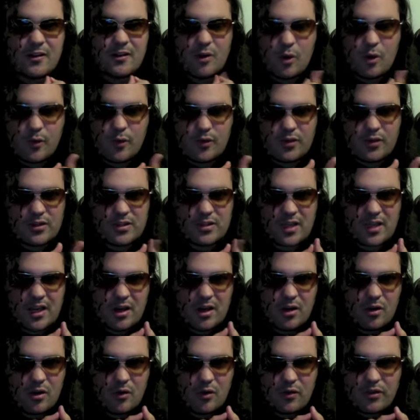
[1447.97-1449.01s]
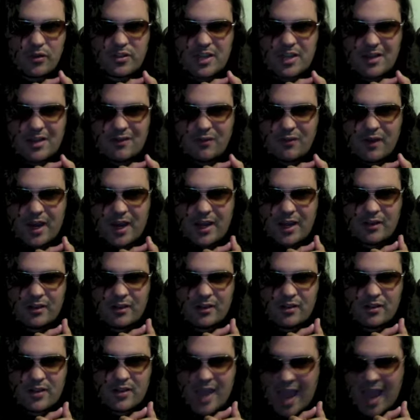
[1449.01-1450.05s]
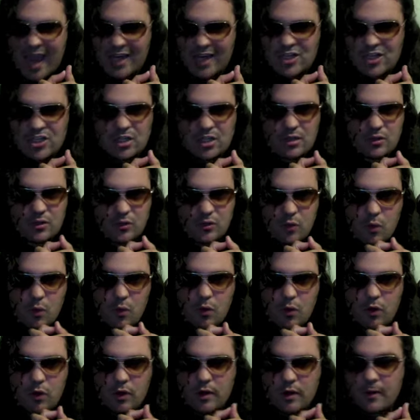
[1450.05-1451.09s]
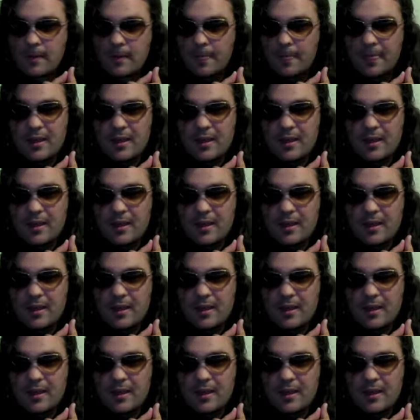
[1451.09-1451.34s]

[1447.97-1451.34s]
over the top violence, action, gore,